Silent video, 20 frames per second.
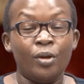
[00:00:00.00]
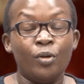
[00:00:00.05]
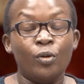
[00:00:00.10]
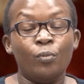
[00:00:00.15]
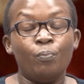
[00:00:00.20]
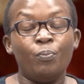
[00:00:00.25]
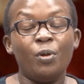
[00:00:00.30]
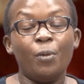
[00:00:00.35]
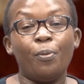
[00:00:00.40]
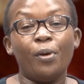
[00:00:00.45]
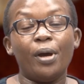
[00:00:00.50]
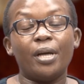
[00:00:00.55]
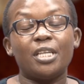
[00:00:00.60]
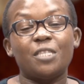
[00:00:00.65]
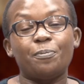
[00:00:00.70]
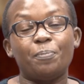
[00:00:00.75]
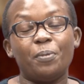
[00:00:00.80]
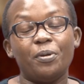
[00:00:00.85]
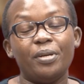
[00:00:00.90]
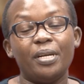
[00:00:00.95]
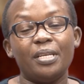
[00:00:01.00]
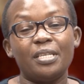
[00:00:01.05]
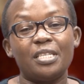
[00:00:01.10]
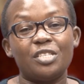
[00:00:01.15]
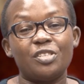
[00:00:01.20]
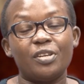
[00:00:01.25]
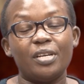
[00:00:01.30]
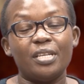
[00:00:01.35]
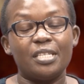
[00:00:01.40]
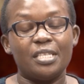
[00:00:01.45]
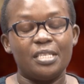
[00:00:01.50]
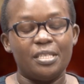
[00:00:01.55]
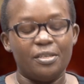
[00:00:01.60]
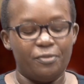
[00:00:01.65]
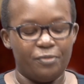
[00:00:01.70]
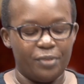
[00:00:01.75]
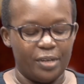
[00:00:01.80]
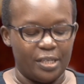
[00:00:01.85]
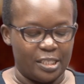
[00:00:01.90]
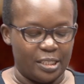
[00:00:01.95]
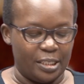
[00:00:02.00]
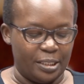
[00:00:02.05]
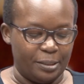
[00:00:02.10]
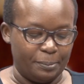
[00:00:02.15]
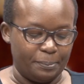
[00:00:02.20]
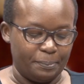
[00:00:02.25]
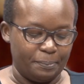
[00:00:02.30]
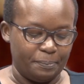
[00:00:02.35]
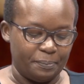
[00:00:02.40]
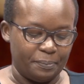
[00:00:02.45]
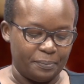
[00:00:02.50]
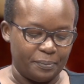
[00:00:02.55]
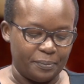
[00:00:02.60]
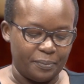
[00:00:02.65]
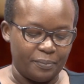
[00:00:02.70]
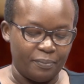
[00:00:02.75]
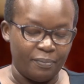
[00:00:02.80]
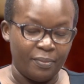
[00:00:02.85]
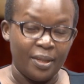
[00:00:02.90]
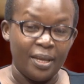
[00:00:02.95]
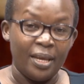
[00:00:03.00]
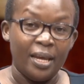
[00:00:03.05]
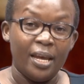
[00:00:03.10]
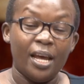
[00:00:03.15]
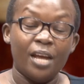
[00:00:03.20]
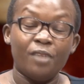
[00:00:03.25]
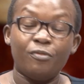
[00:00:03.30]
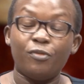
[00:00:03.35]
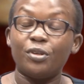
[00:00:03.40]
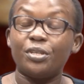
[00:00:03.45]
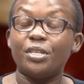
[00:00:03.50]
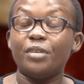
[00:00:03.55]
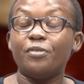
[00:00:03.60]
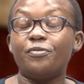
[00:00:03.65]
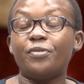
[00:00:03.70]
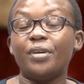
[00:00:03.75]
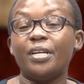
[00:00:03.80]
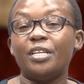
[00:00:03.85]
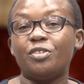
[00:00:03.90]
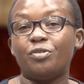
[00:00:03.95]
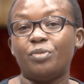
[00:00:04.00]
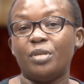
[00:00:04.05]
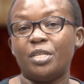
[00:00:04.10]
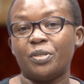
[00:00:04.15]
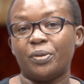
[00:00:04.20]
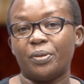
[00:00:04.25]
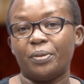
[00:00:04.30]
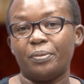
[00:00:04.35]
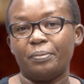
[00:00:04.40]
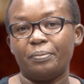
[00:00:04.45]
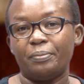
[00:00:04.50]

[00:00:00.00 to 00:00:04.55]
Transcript: People experience stress differently and for different reasons.